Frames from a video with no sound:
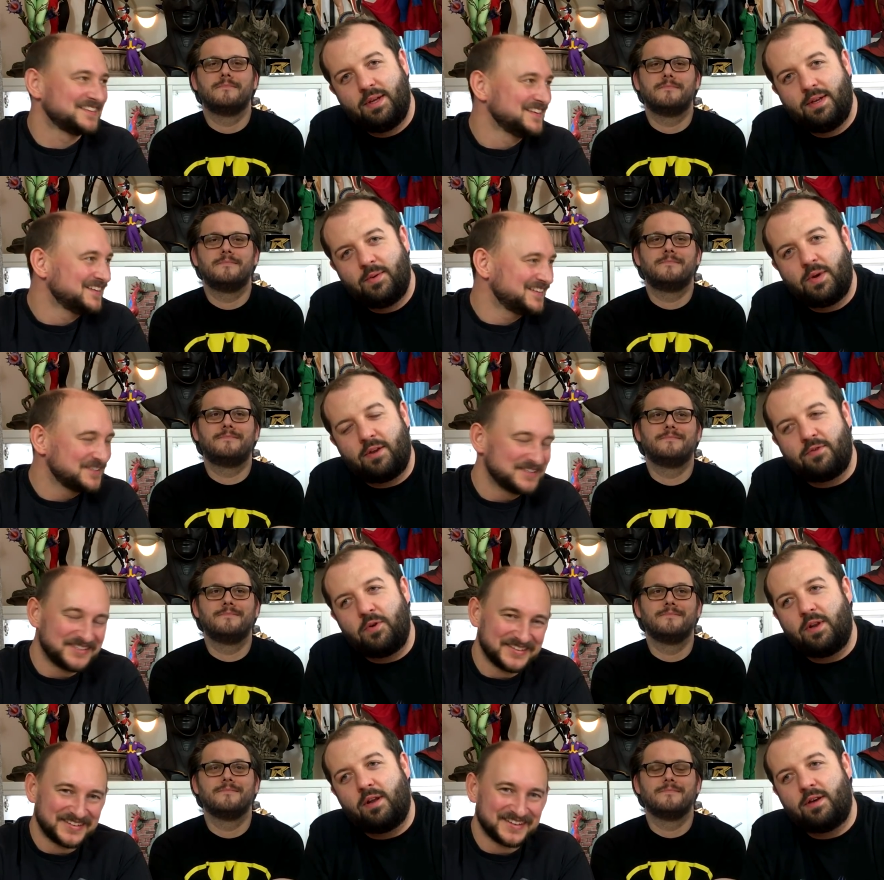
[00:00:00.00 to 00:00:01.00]
Speaker 1: We had a
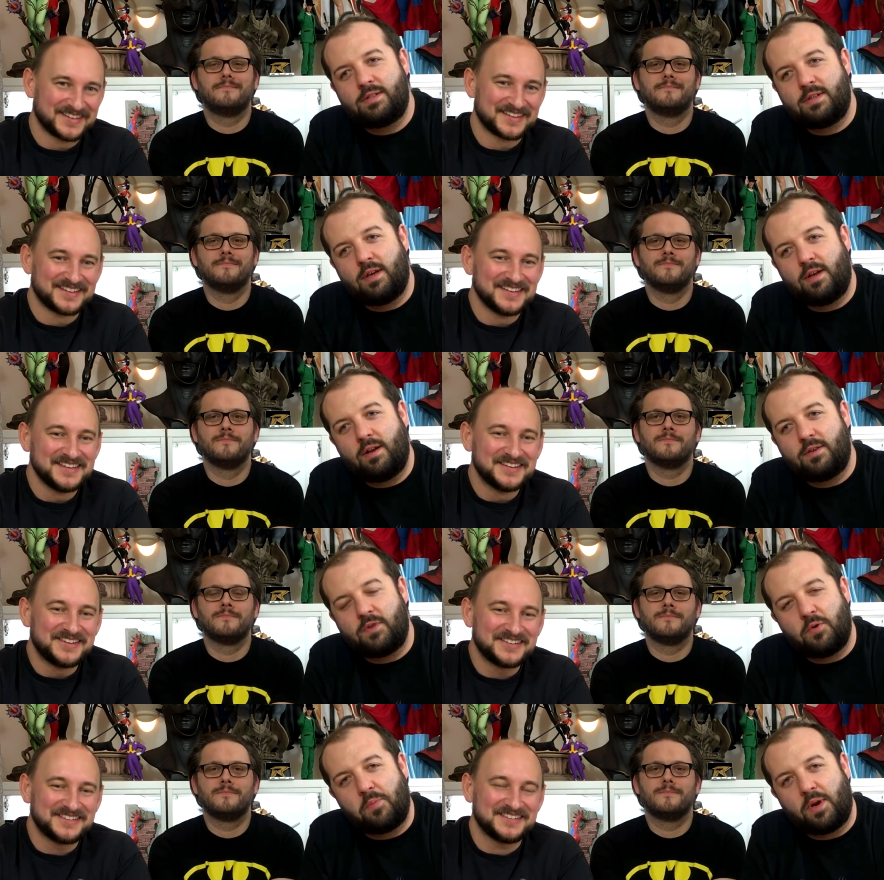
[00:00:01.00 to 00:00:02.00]
few in the last uh, last
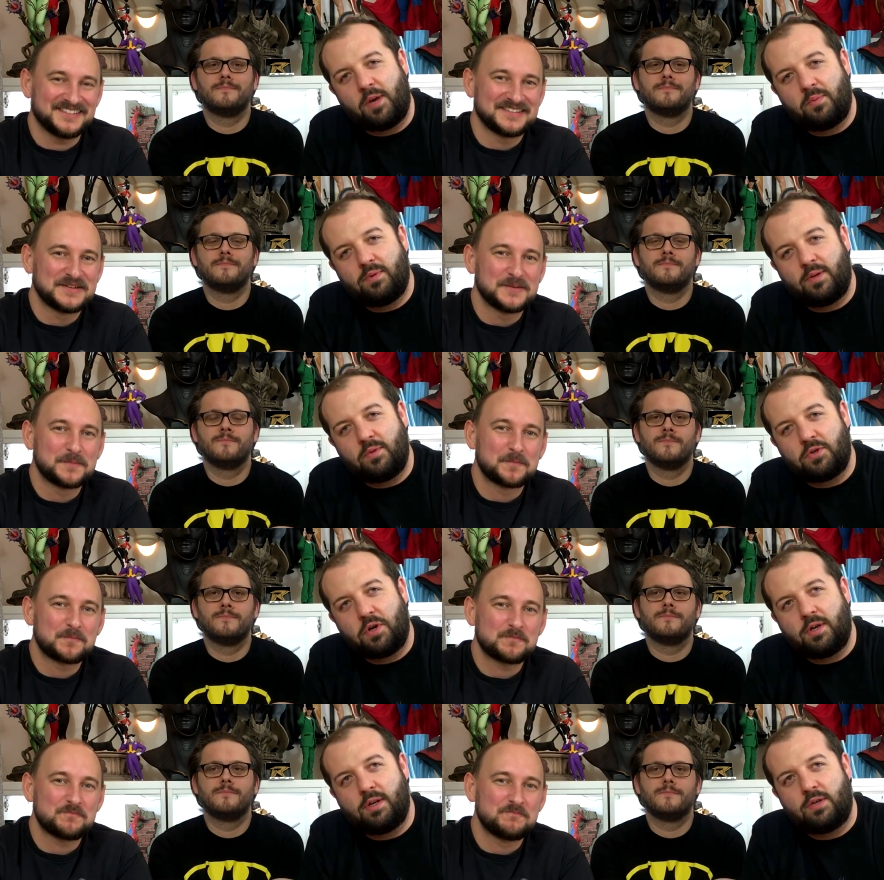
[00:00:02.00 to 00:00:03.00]
video we put up, and we're
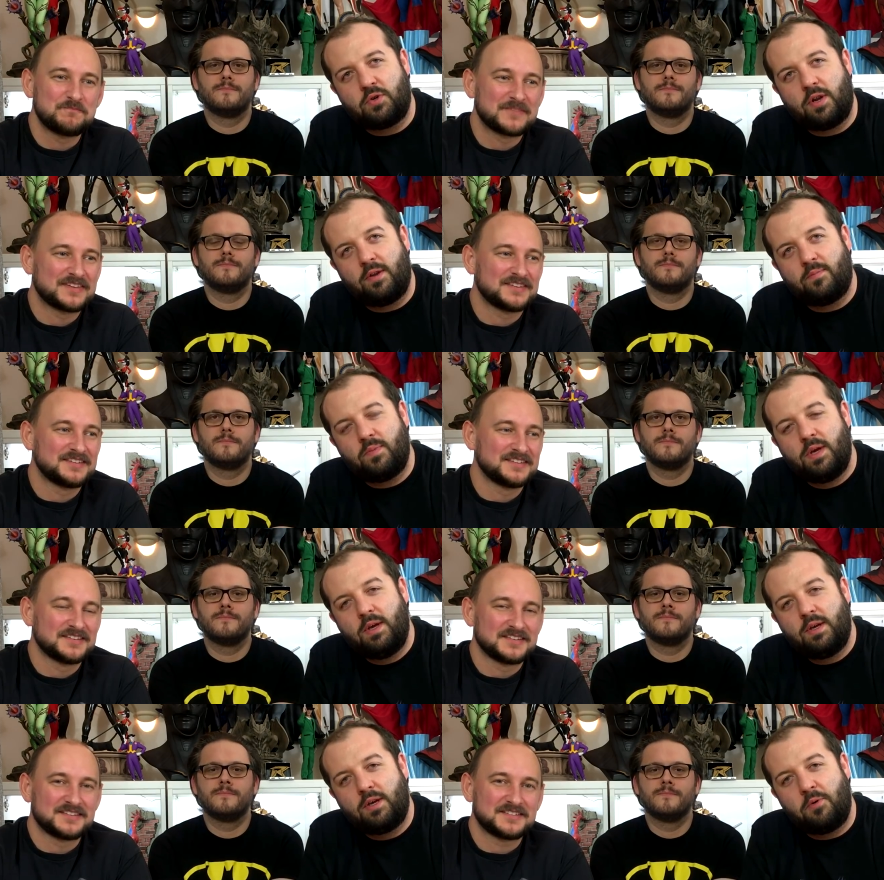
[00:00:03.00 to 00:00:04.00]
trying to trying to
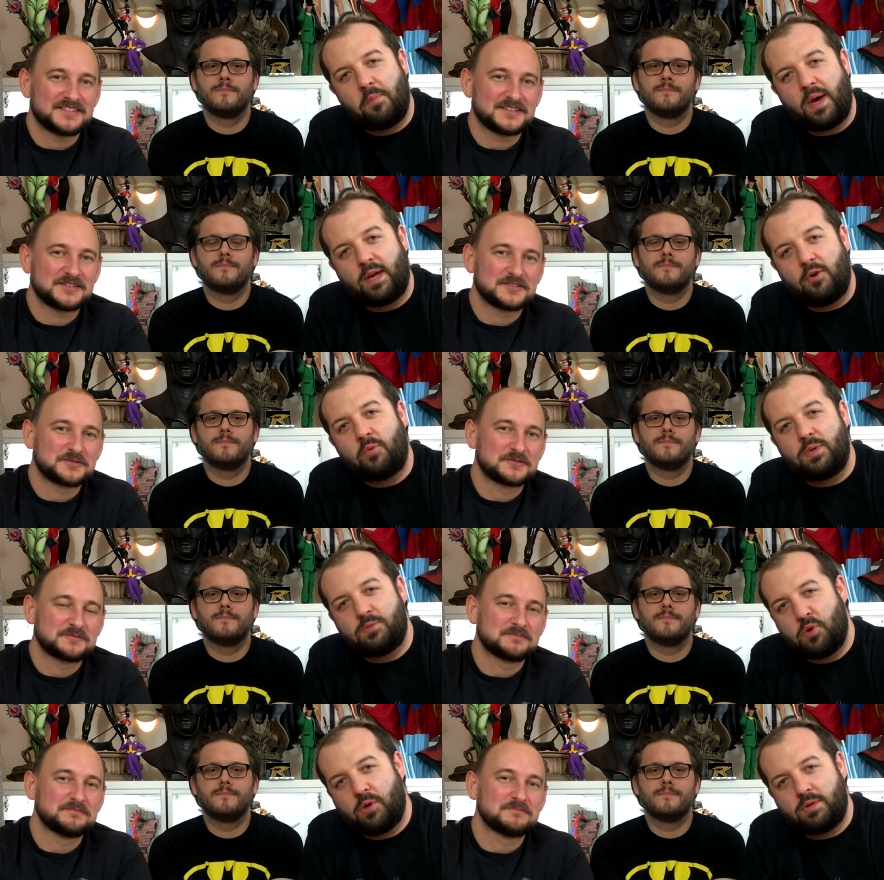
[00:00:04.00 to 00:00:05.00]
comment back and not be
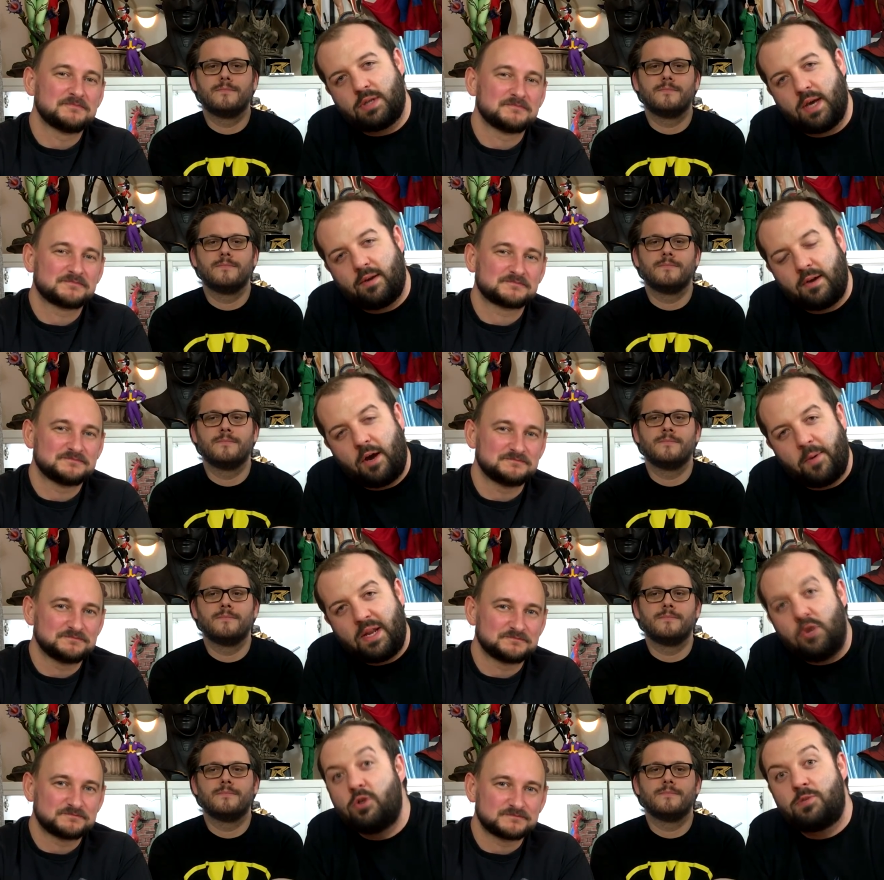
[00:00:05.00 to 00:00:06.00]
spoiled. So yeah,
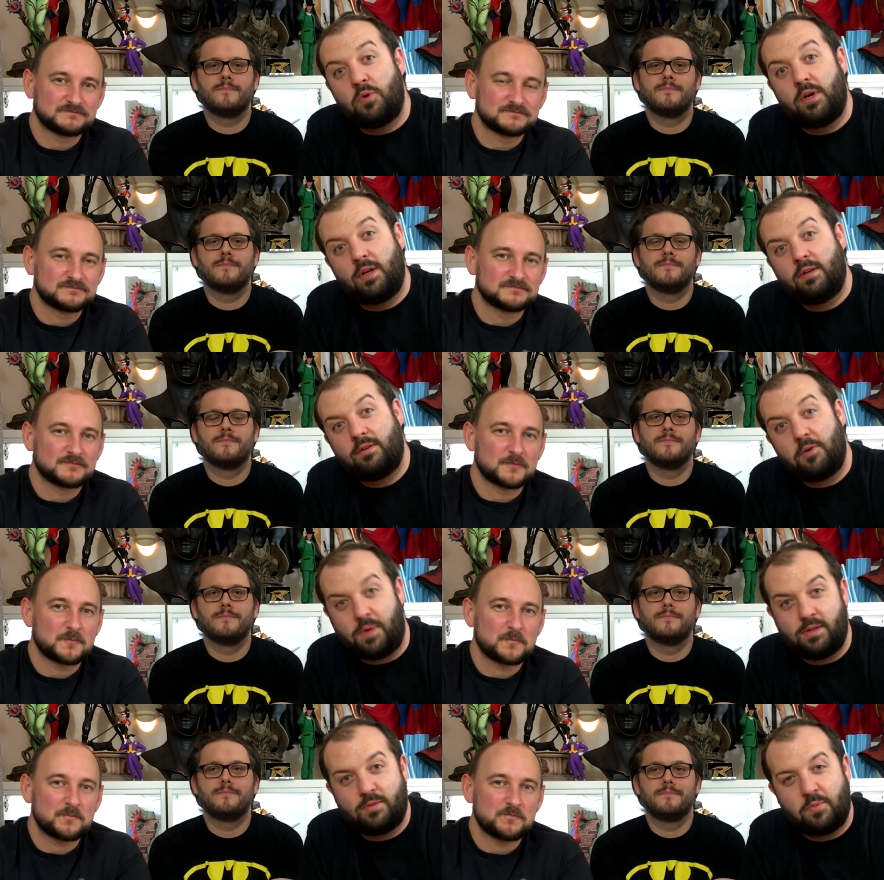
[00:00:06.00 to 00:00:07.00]
any non-spoiler
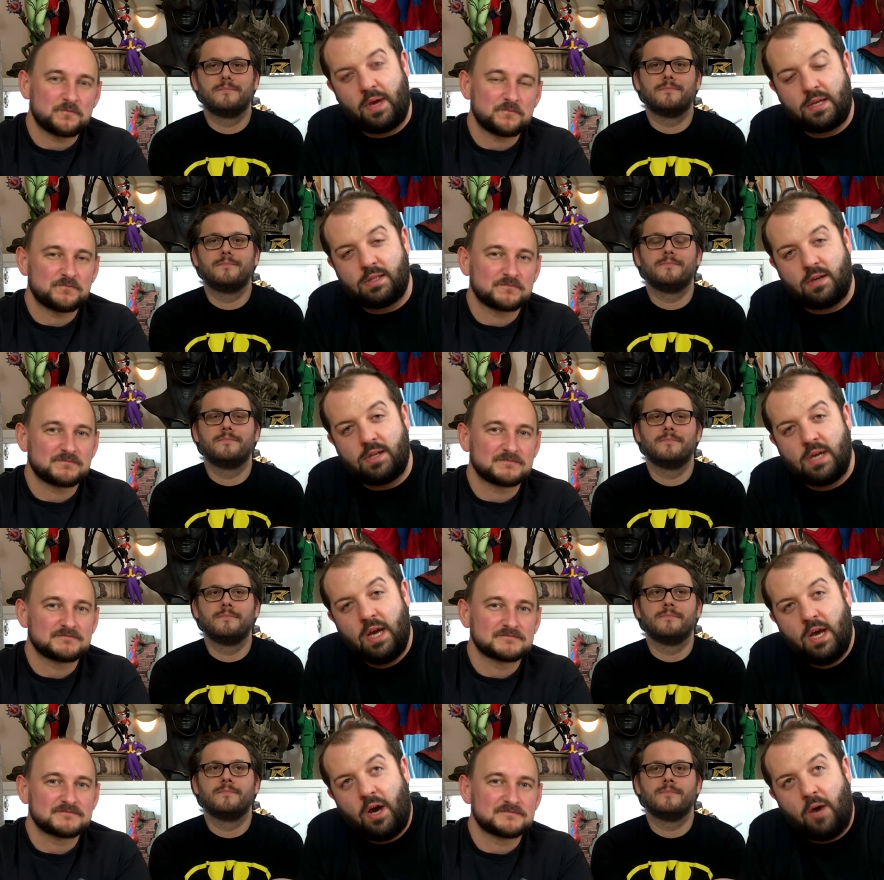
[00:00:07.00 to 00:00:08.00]
comments would be excellent, guys.
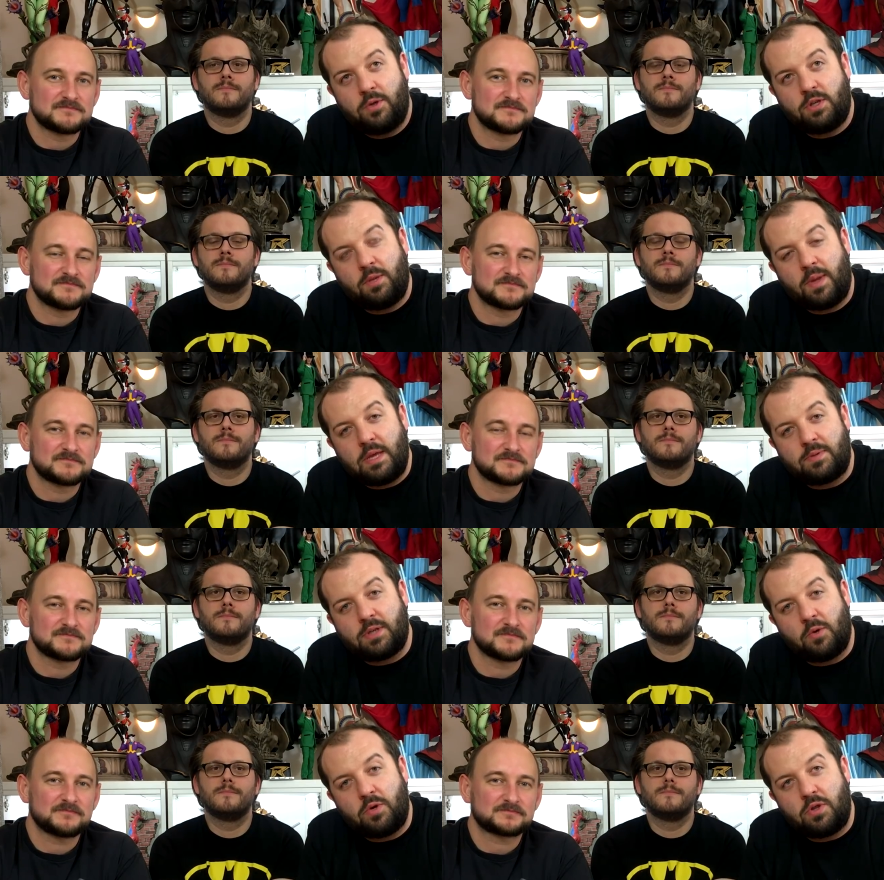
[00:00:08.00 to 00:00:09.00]
Uh, what do you think about the
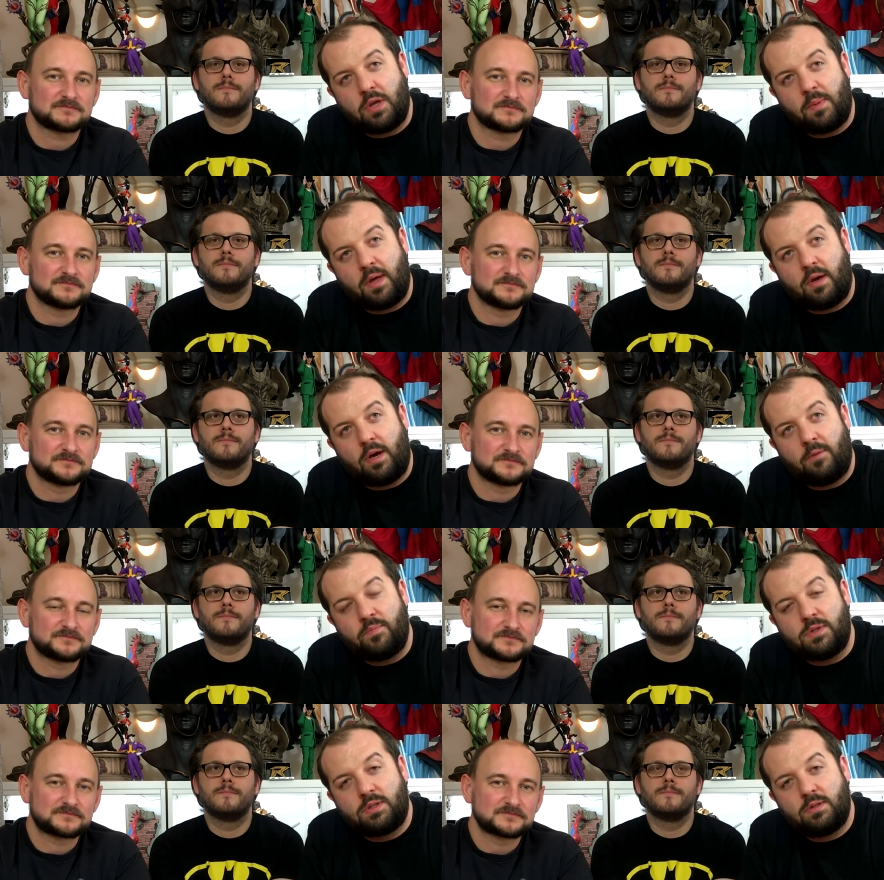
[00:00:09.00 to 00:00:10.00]
episode? What do you think about
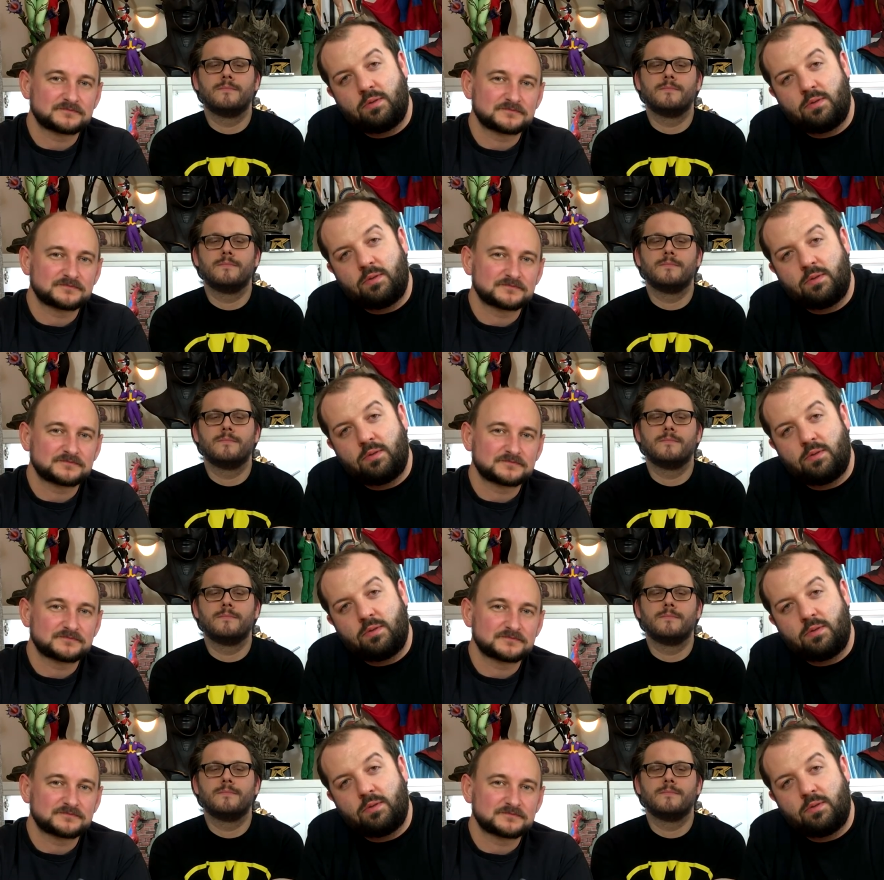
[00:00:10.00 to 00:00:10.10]
um,